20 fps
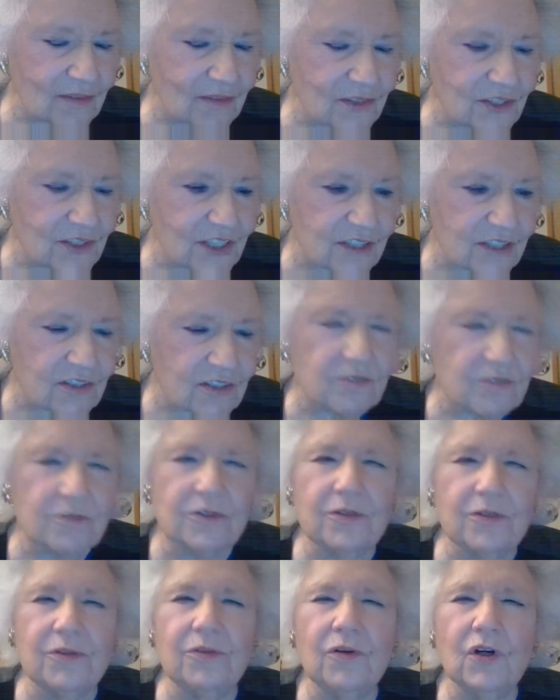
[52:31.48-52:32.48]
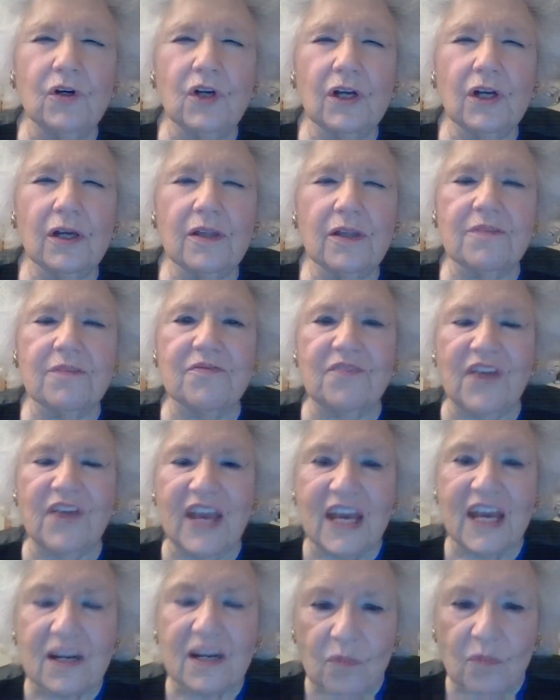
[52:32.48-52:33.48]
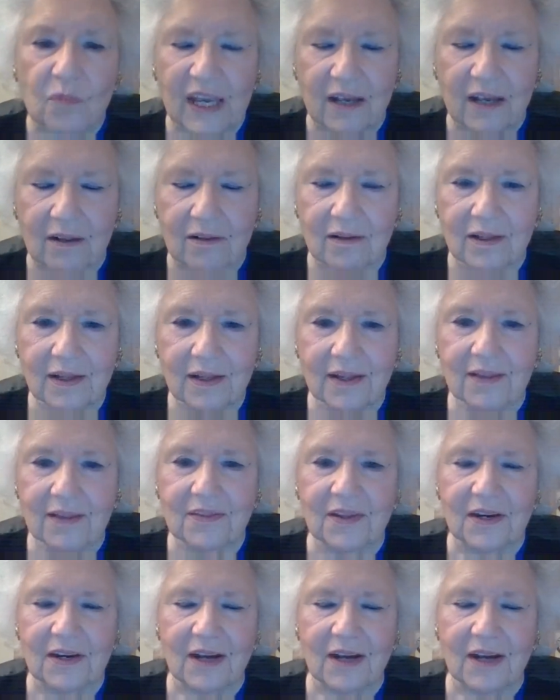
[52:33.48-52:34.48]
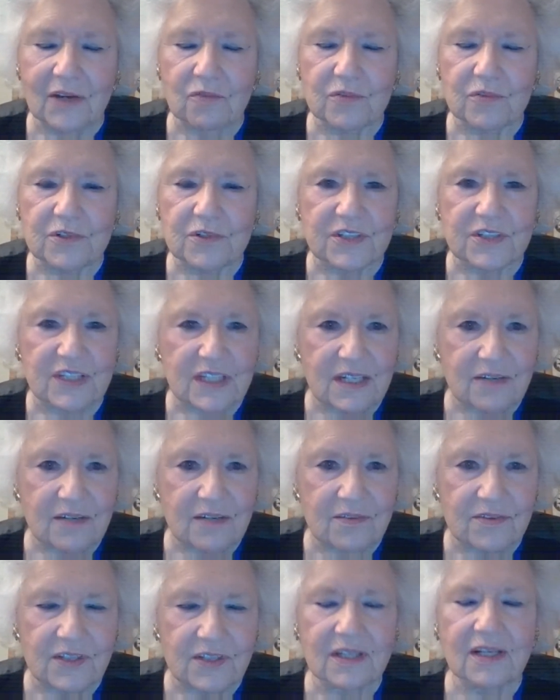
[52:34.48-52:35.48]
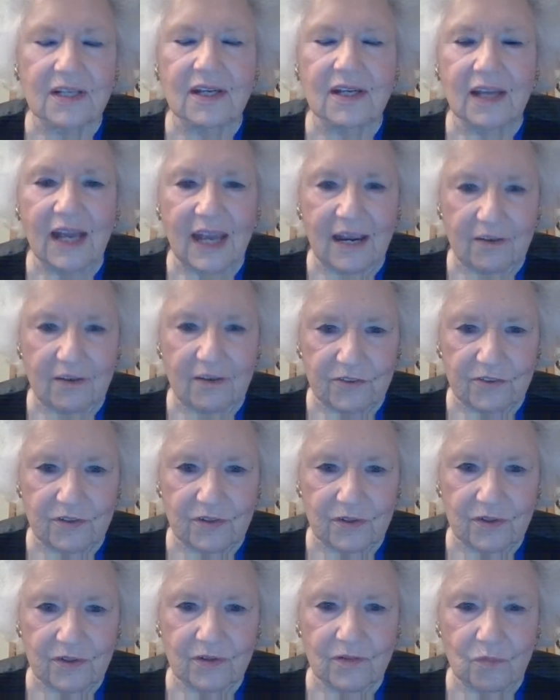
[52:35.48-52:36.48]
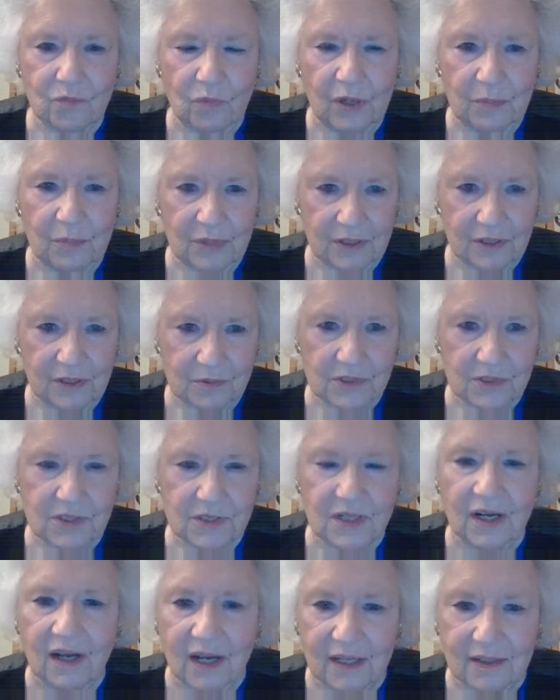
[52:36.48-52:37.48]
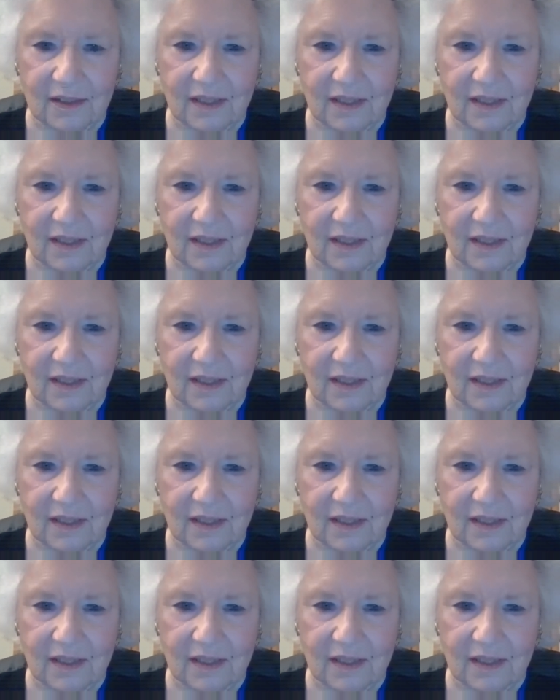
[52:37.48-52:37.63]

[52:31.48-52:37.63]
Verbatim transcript: just through the fan mail that I received after my mother was gone.